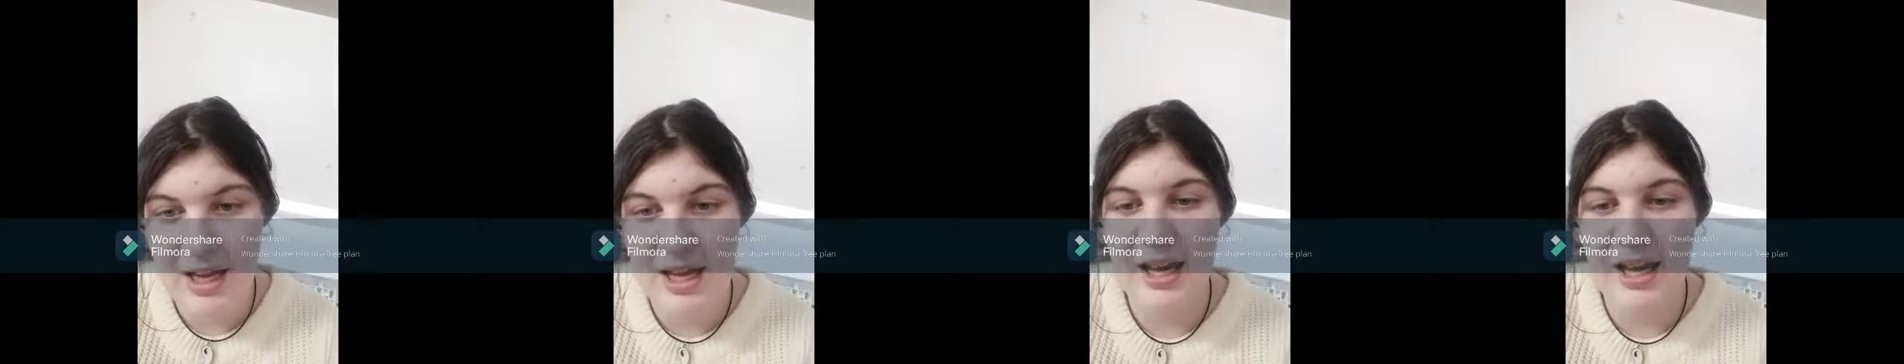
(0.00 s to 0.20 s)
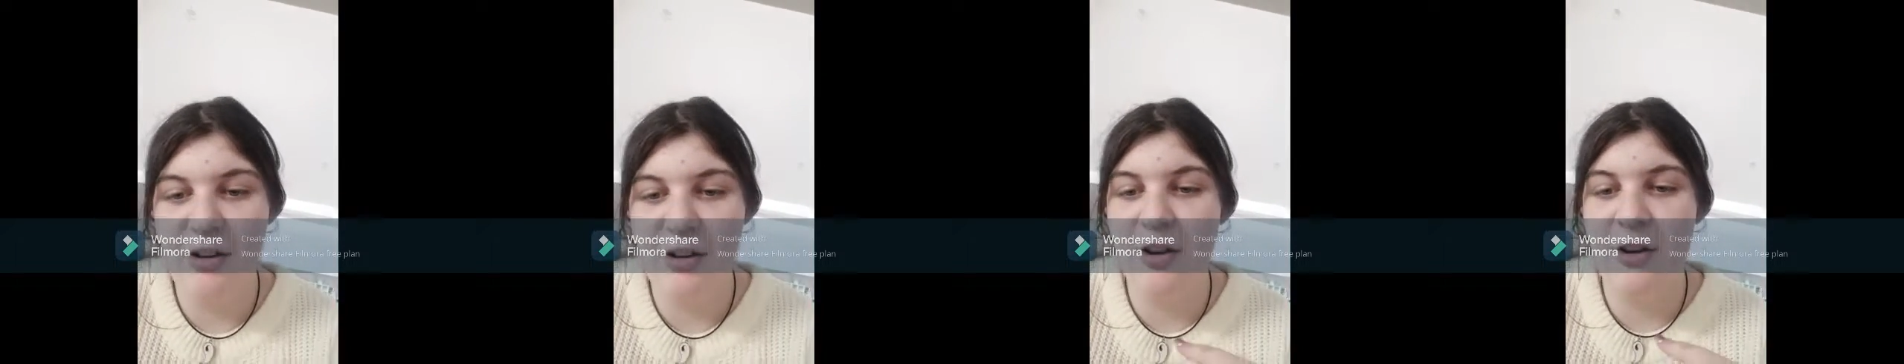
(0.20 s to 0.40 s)

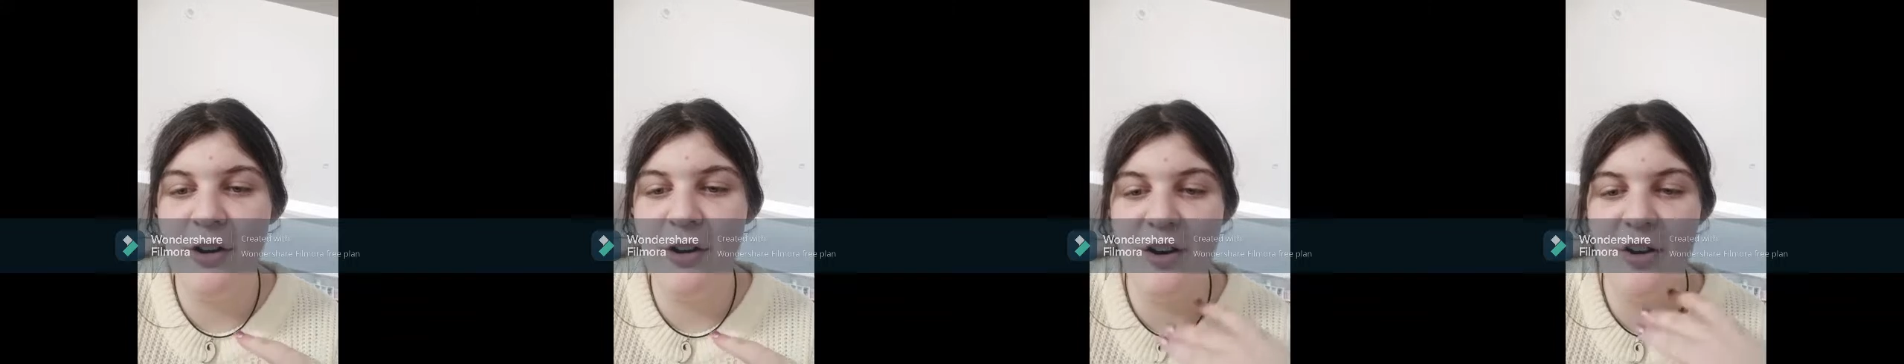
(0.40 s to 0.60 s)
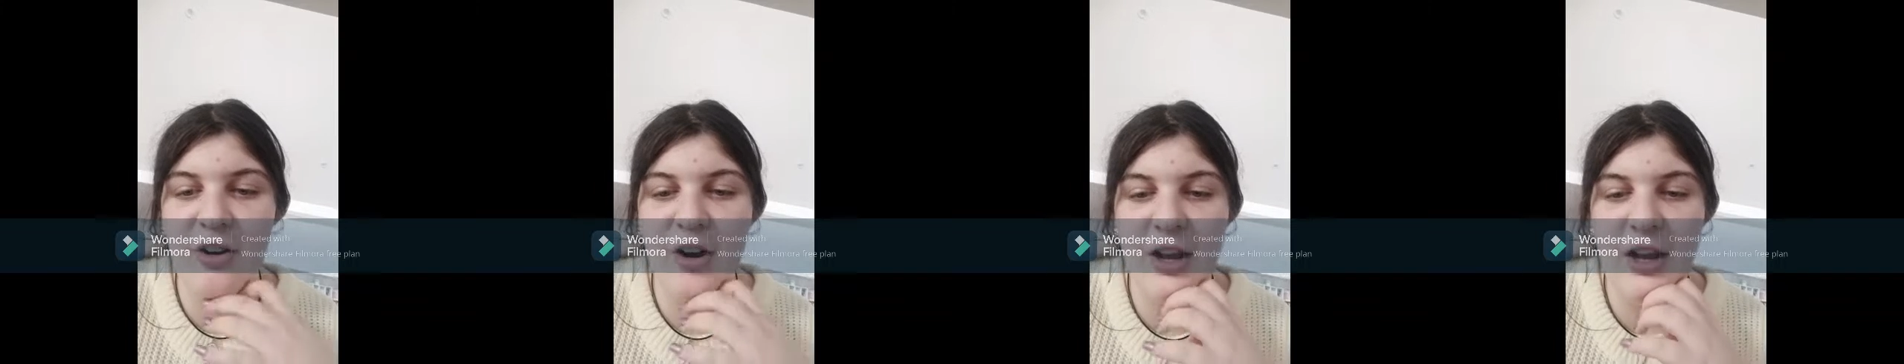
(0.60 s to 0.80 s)
hair
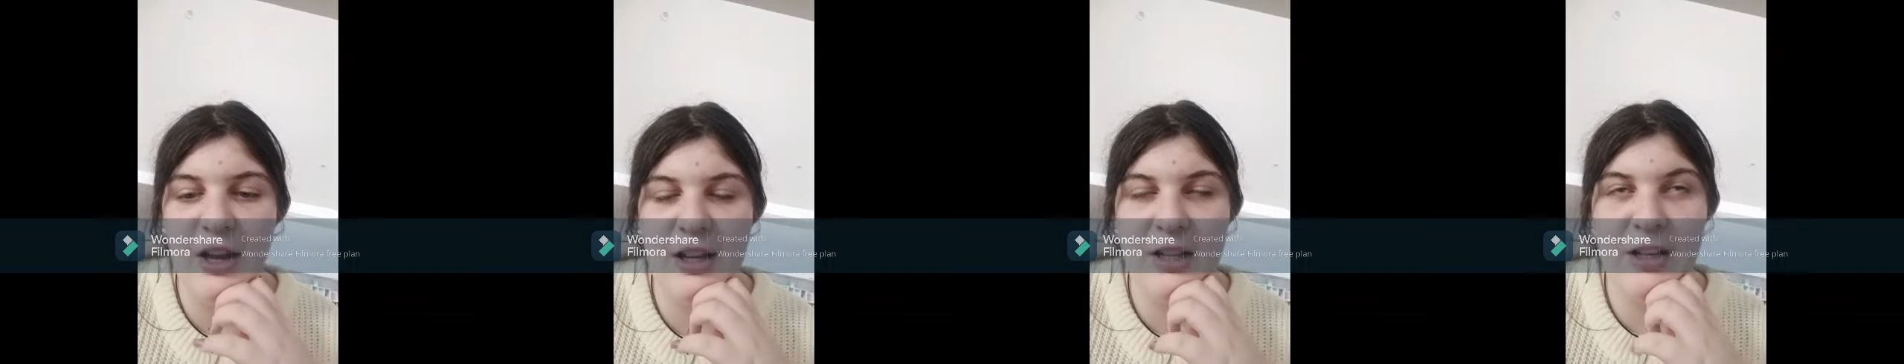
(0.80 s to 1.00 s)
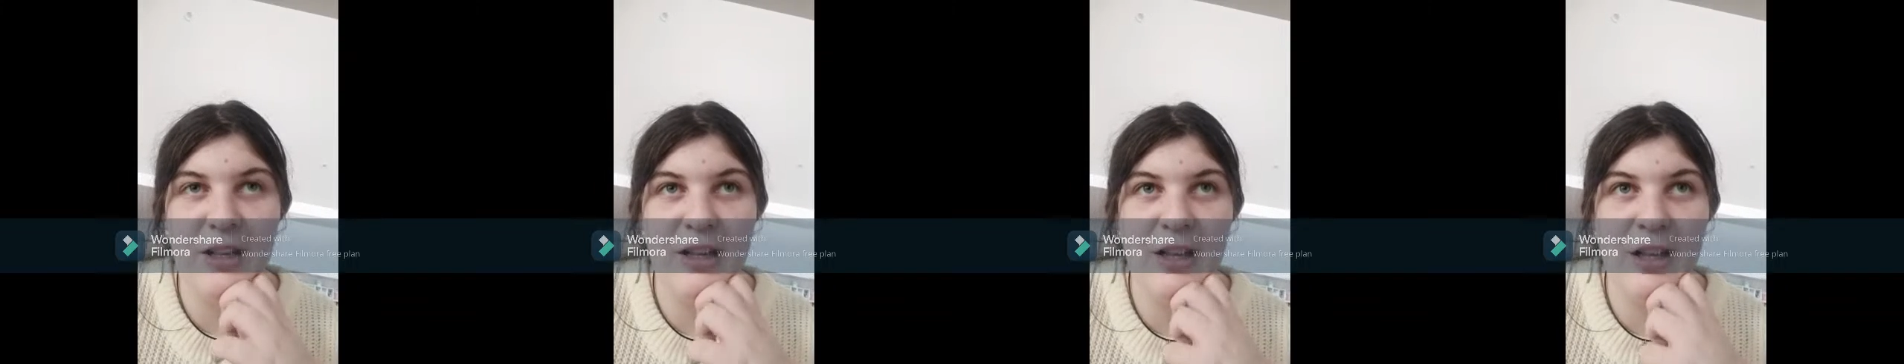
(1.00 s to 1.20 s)

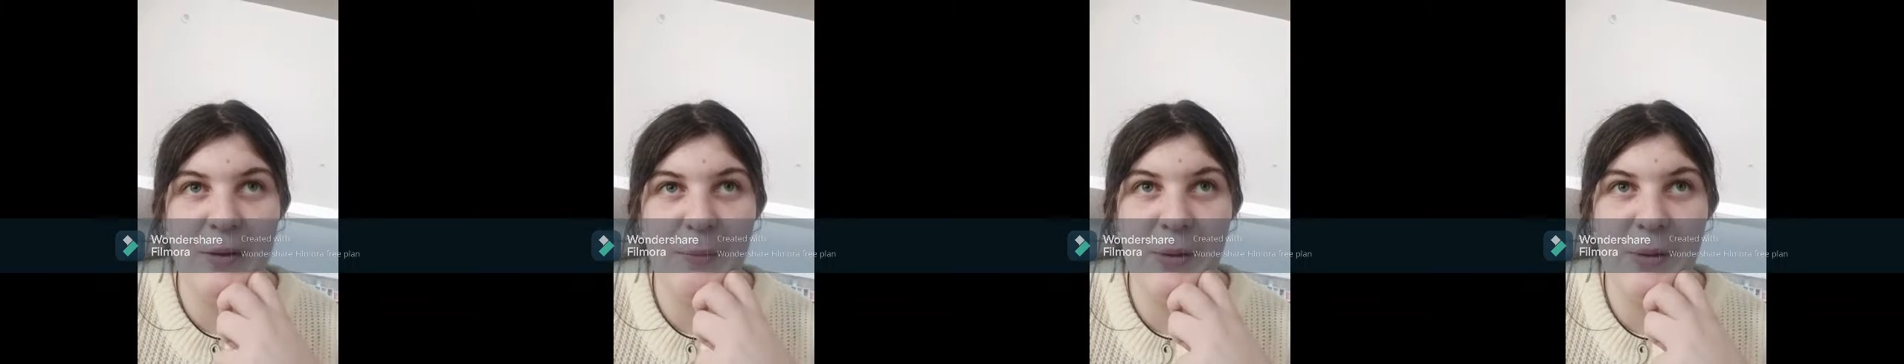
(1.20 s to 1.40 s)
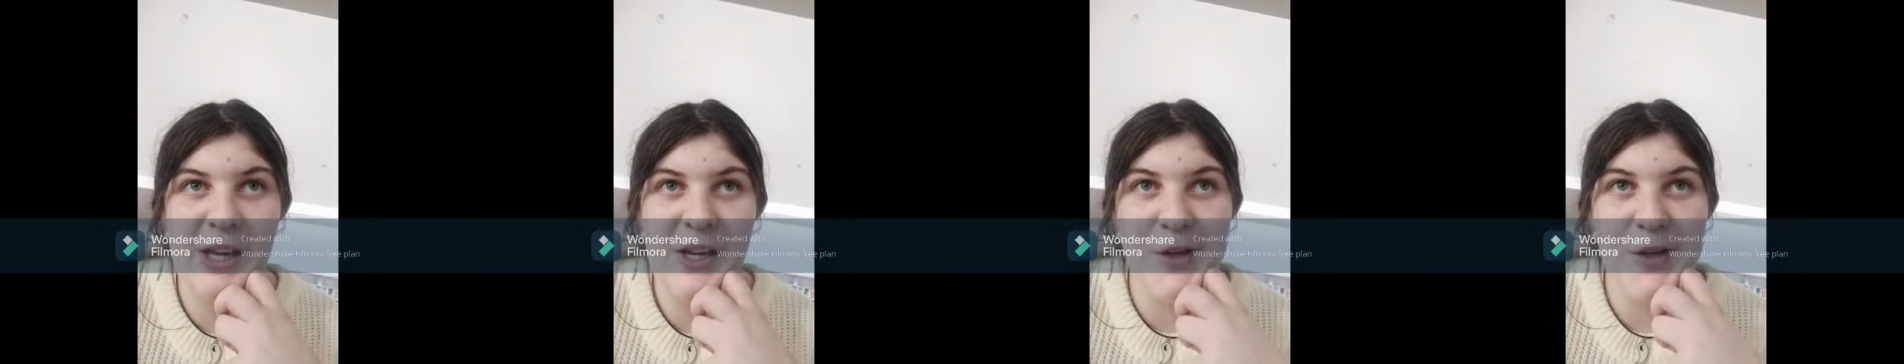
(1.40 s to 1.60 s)

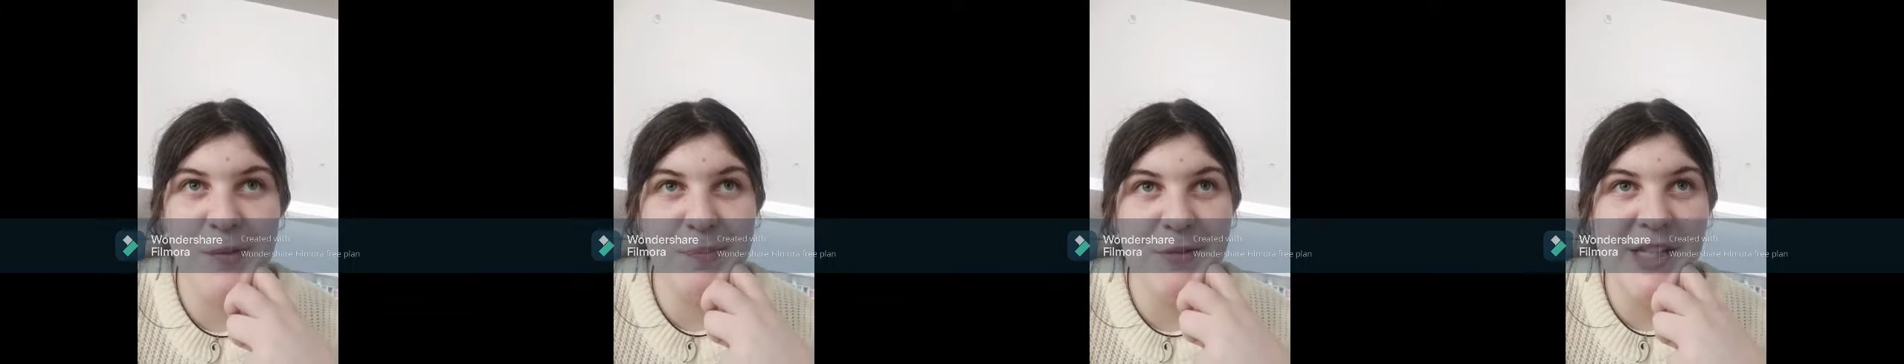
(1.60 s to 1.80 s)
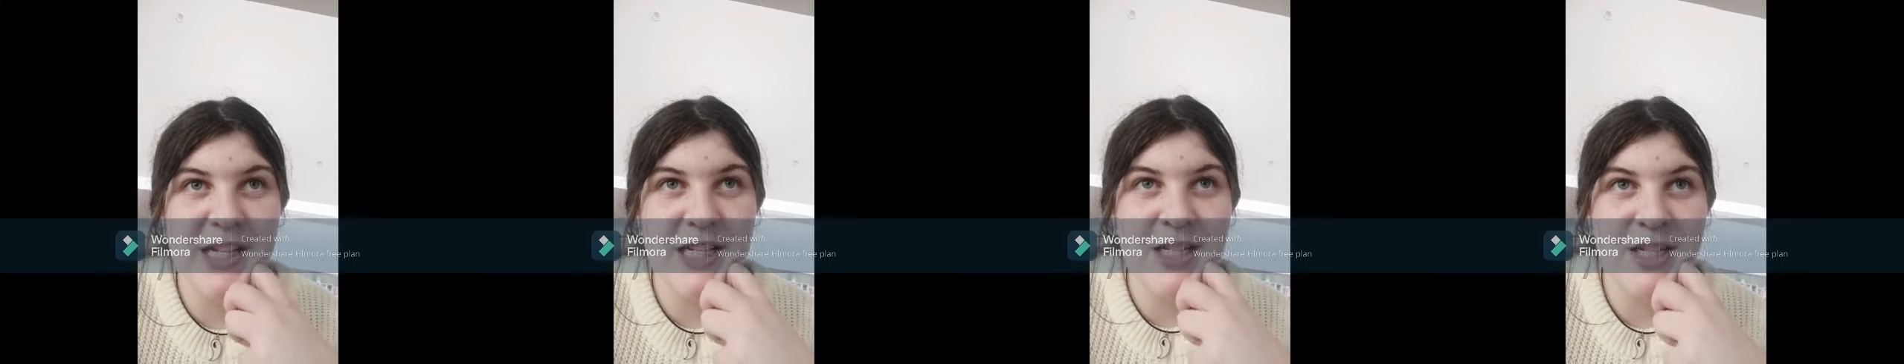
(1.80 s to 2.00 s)
and makeup
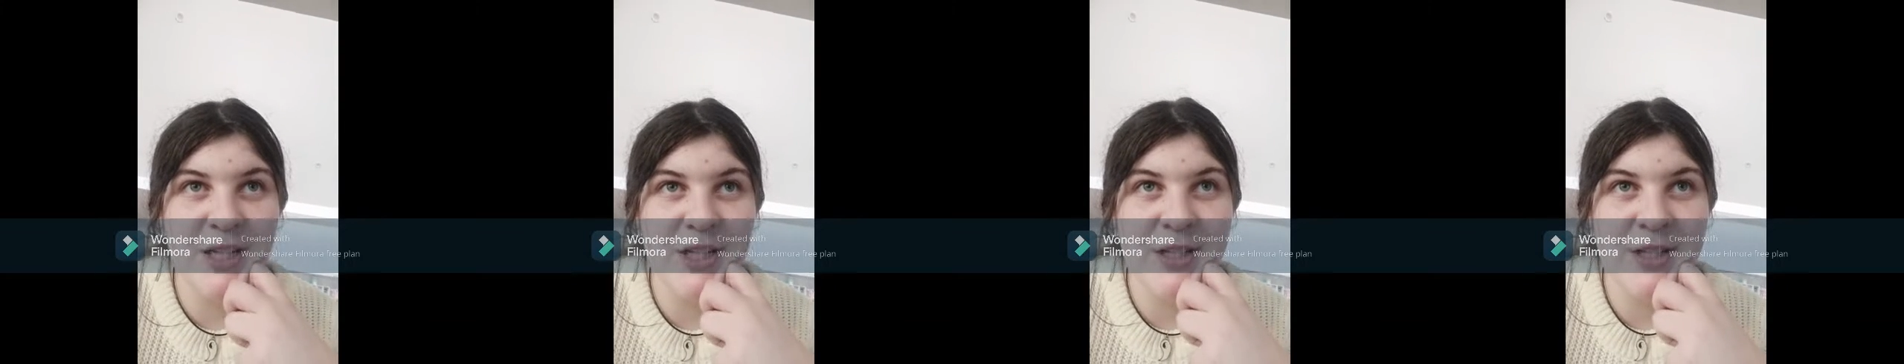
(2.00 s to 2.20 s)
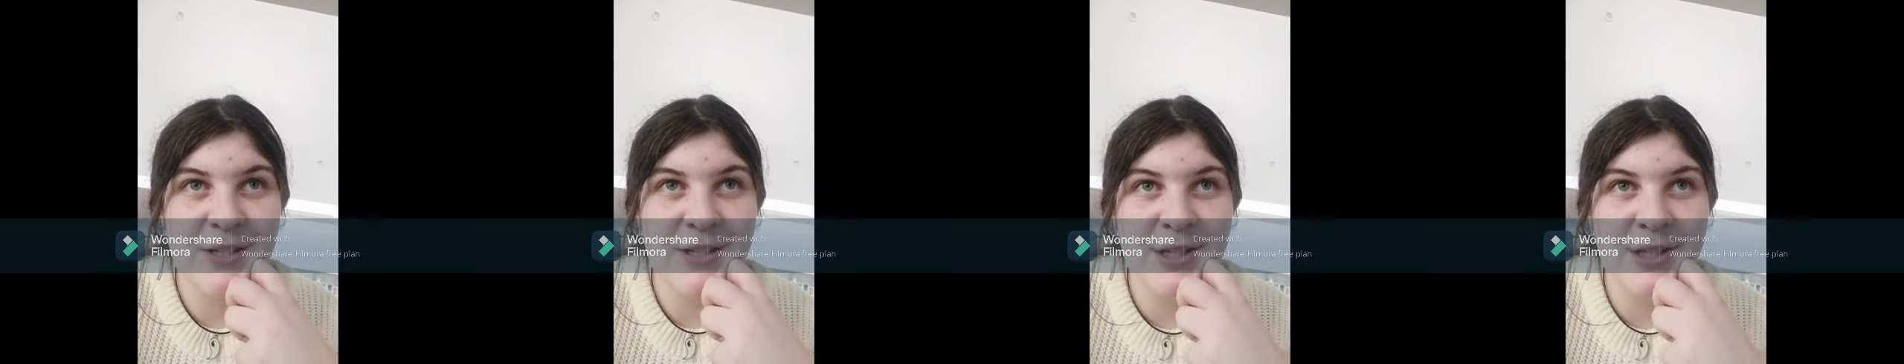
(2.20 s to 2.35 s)
done,